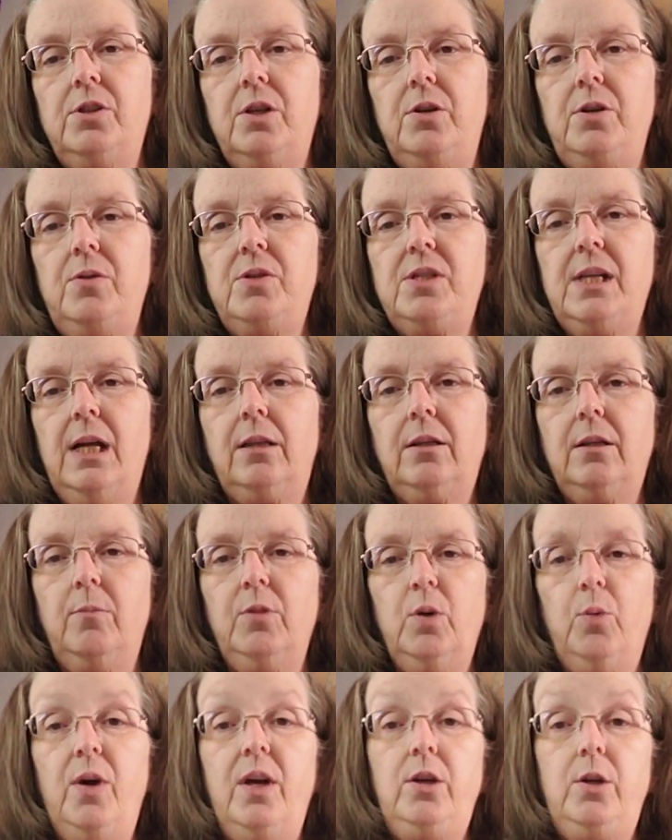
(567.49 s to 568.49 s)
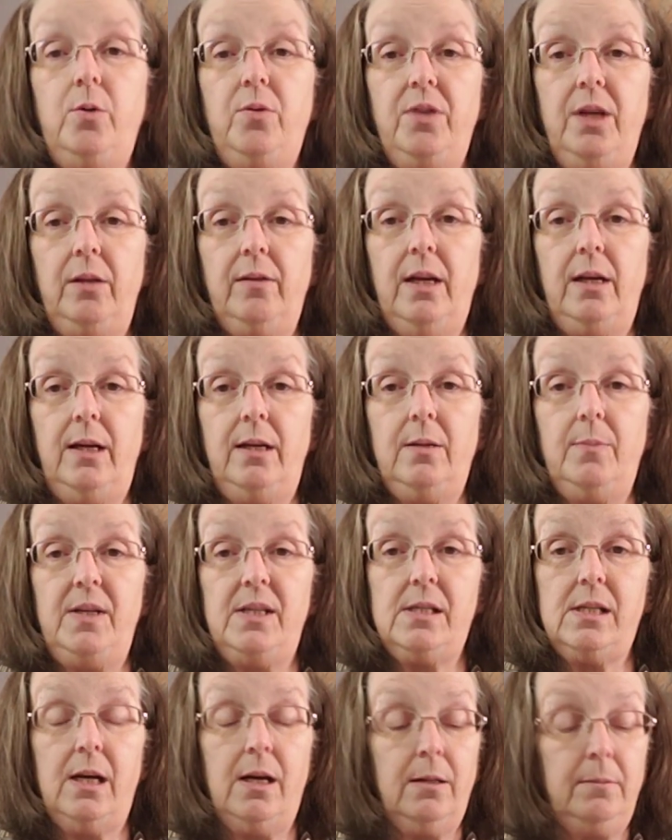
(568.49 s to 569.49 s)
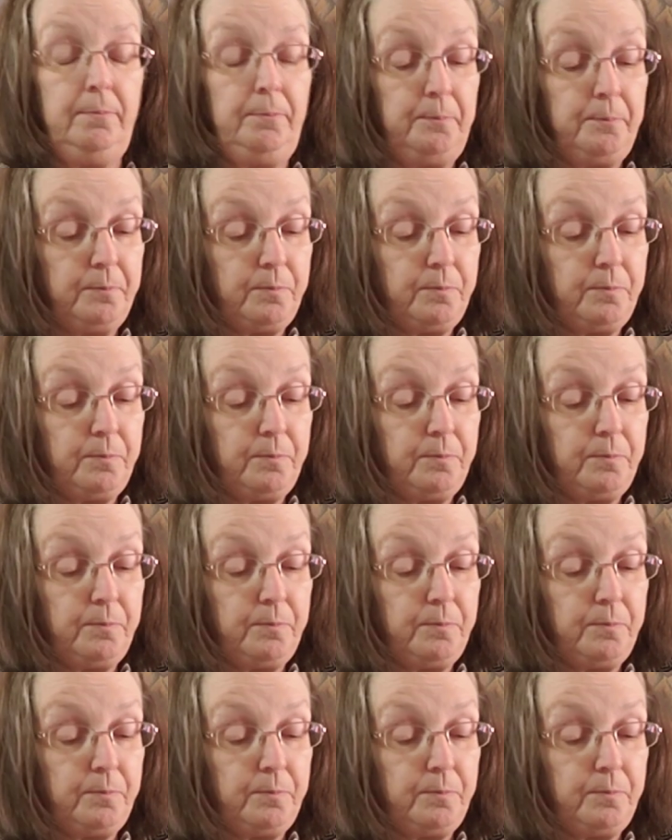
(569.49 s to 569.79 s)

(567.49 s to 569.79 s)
So you set them the way you think they need to be set.